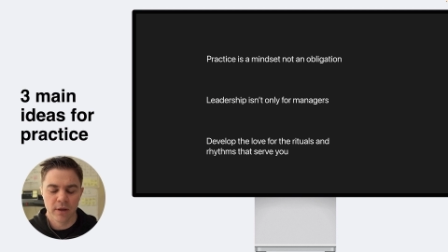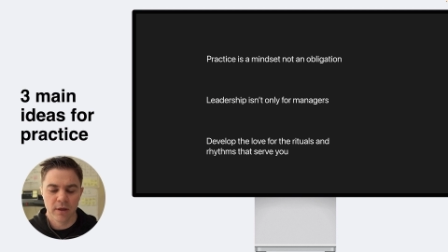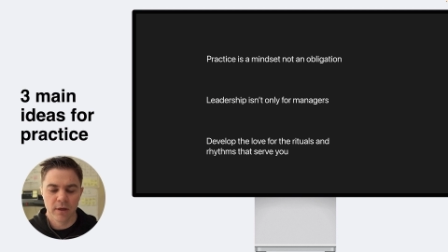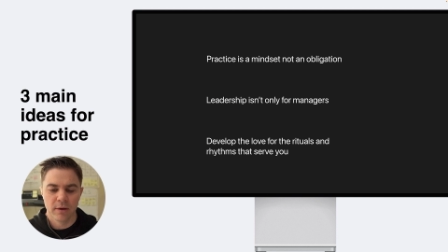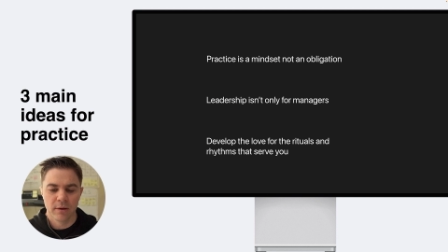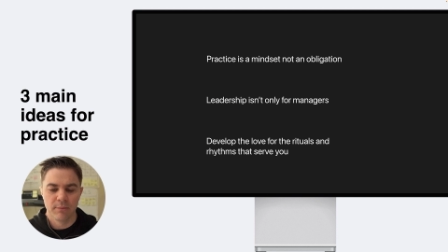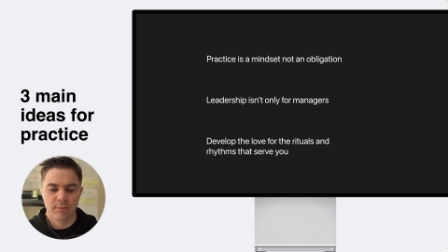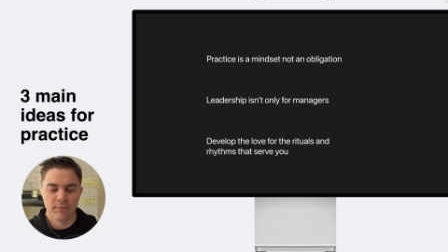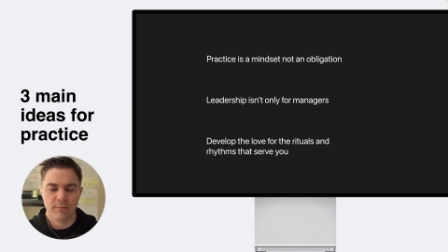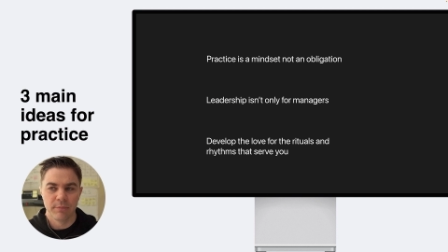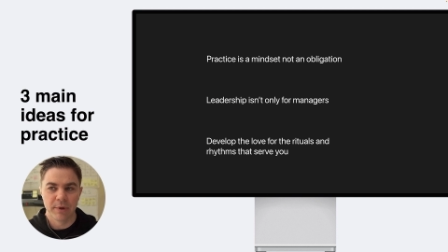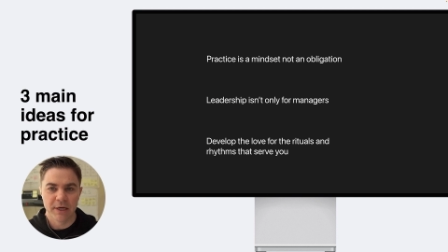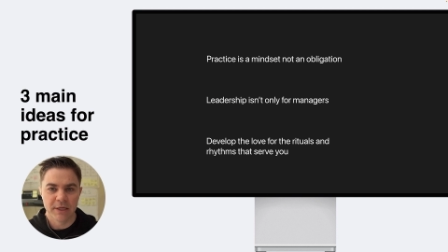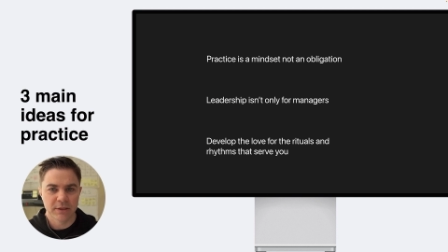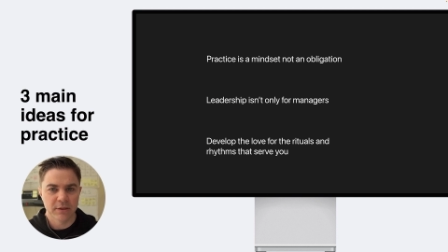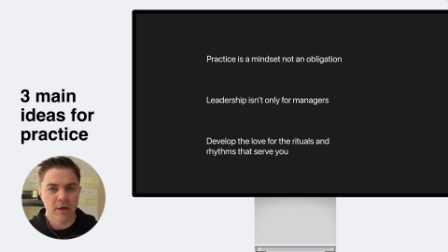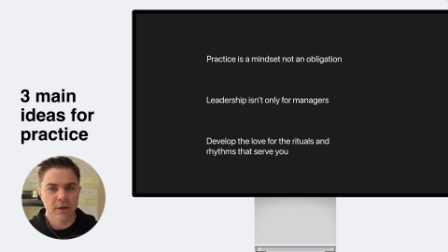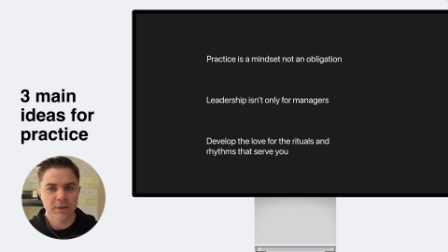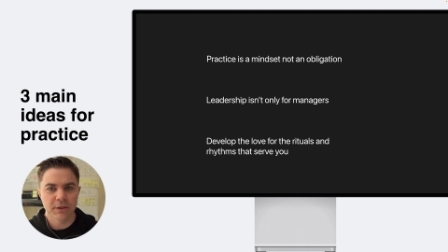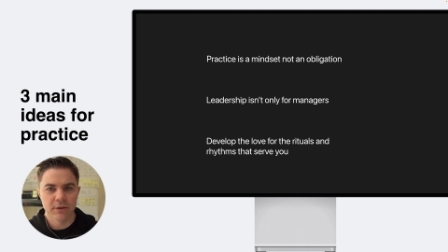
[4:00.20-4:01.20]
but it's
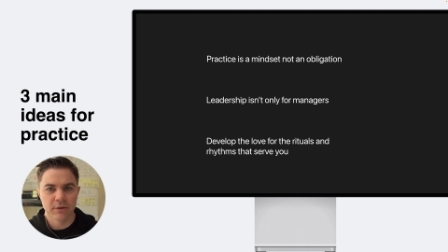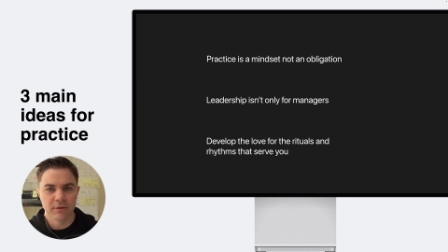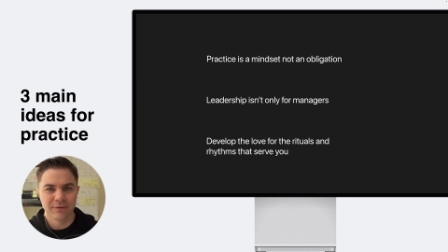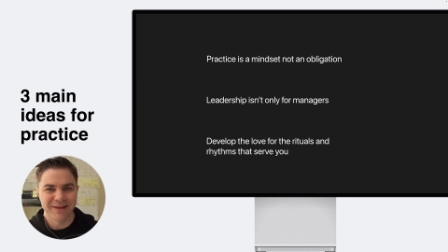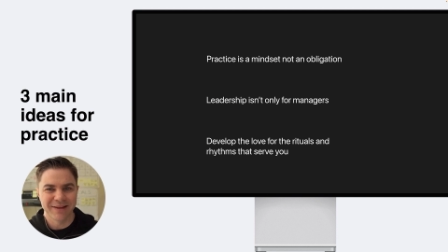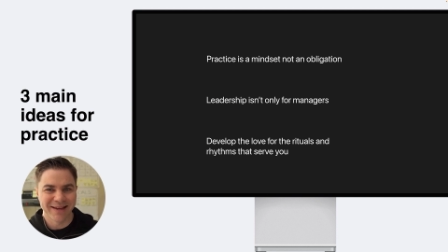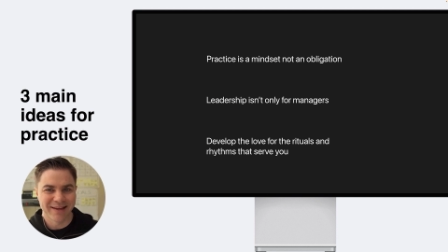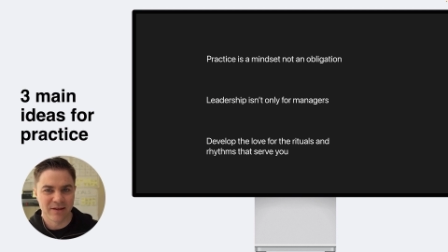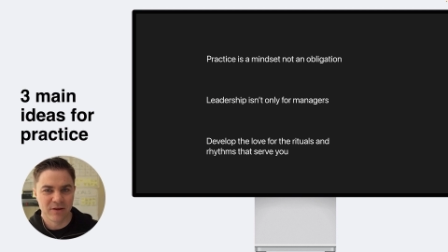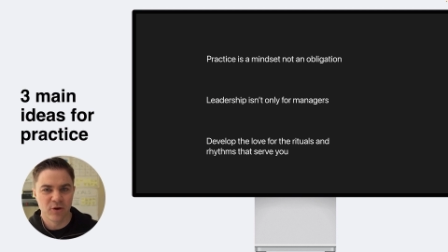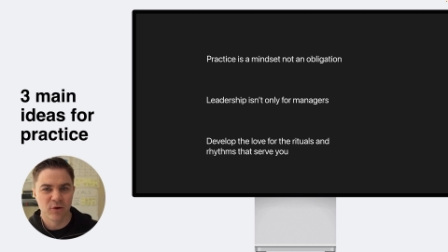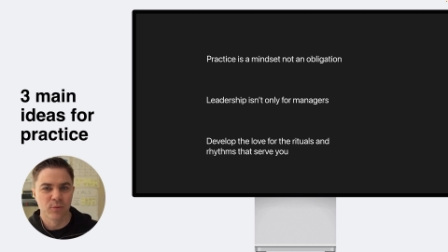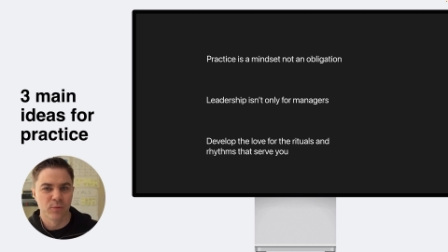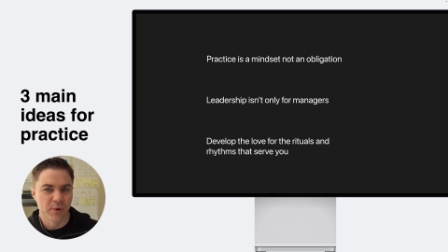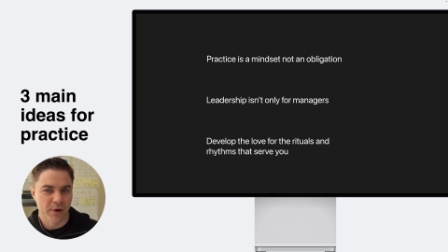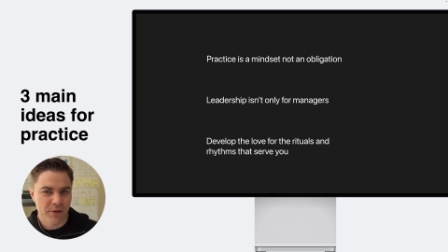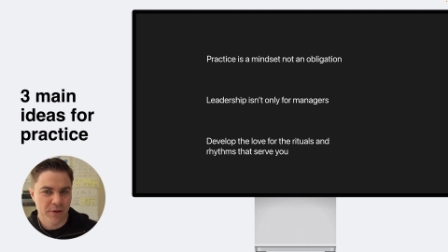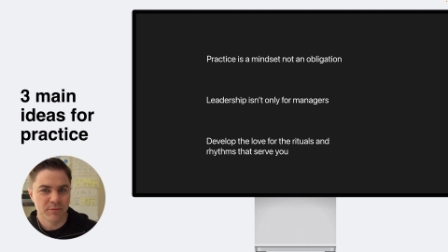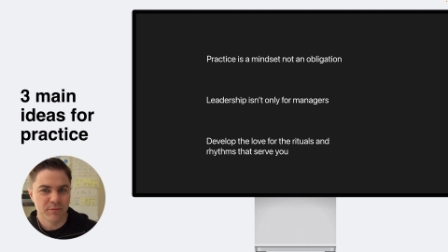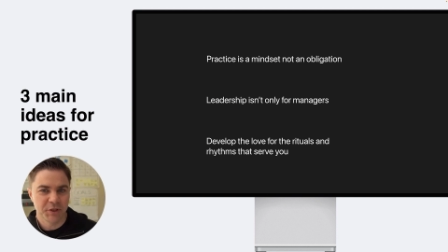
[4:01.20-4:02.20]
also like your
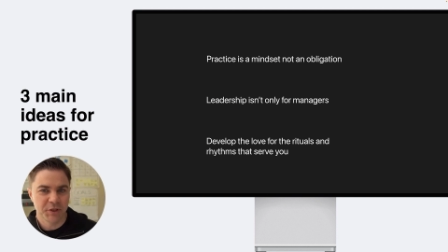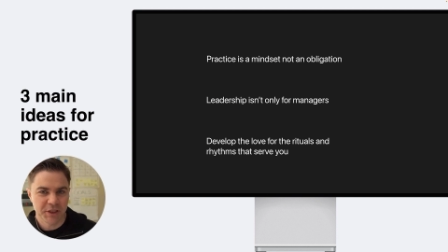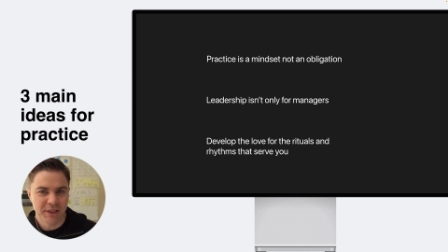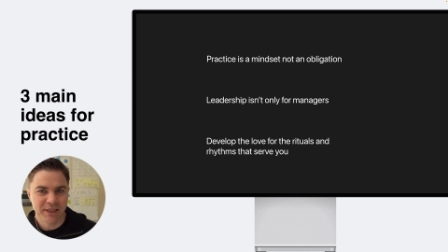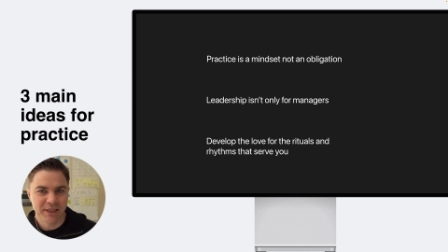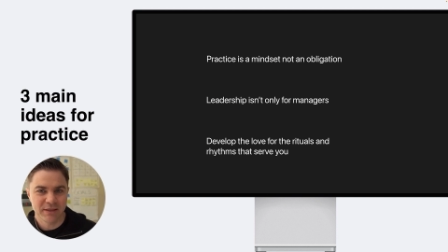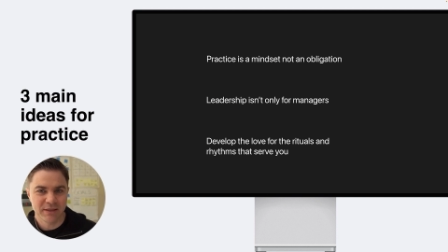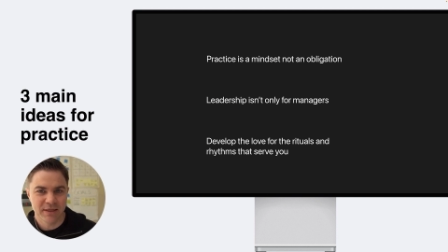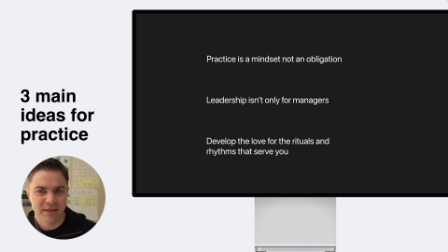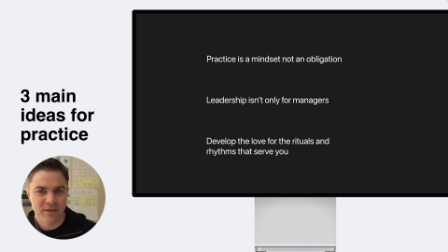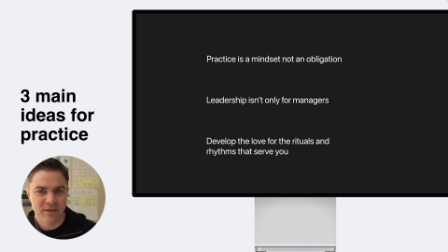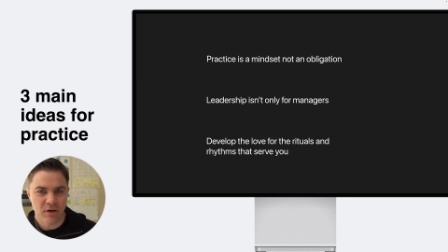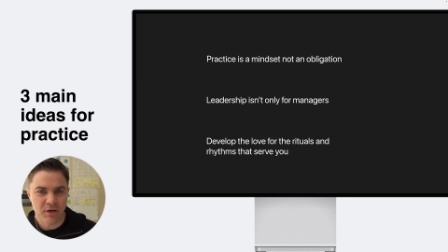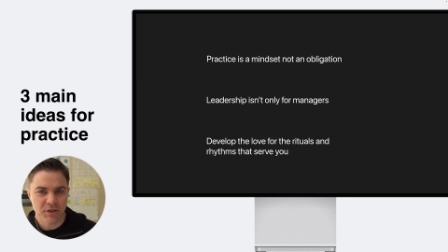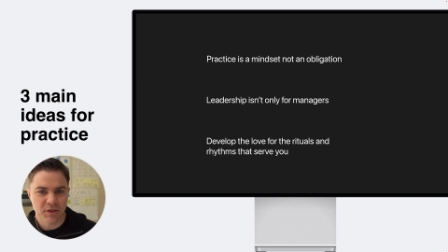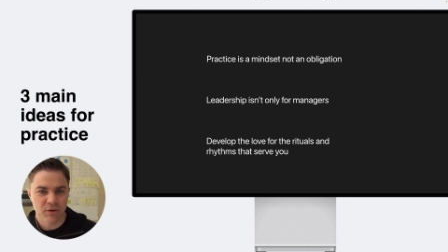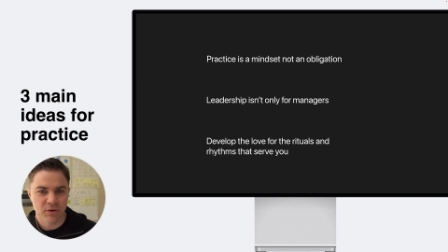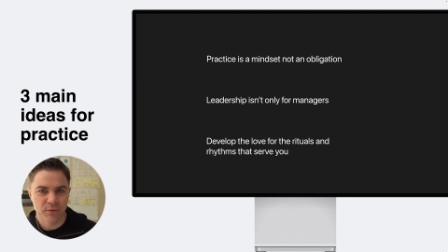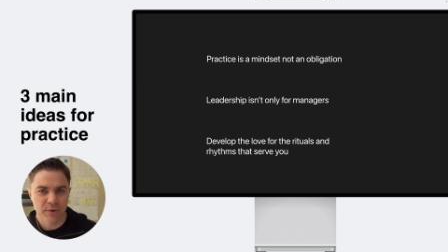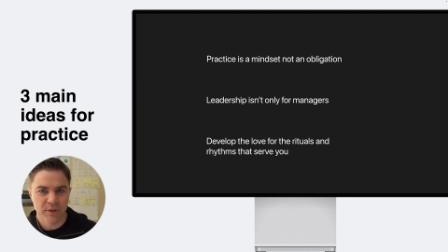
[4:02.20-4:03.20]
rhythm sheet is
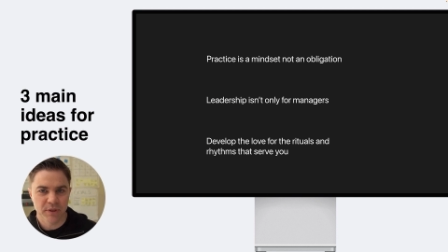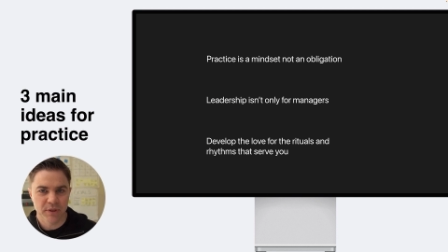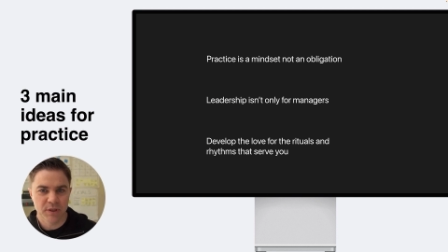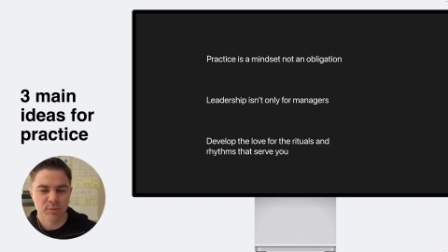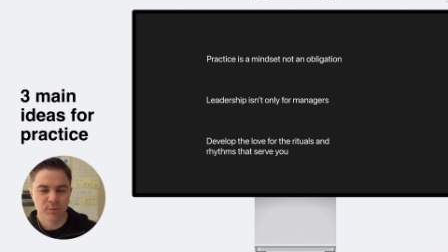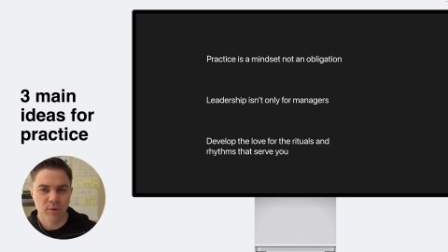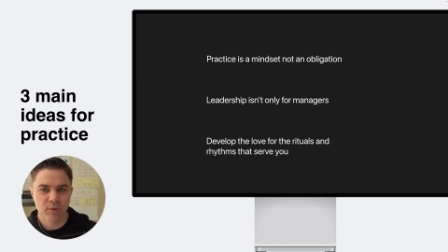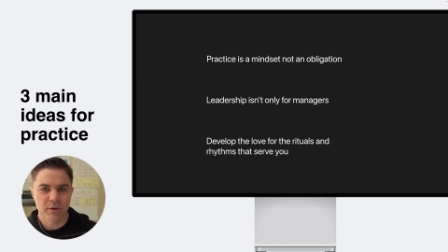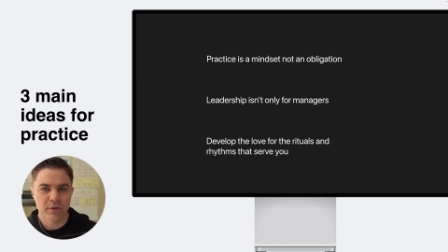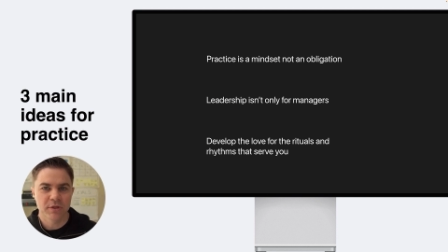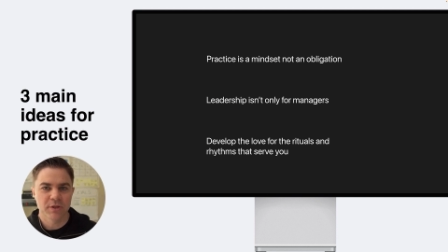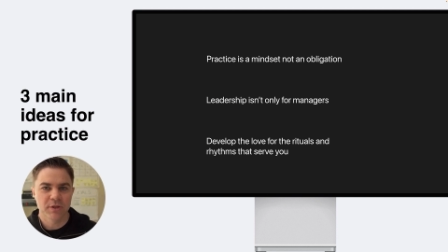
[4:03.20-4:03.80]
also really important.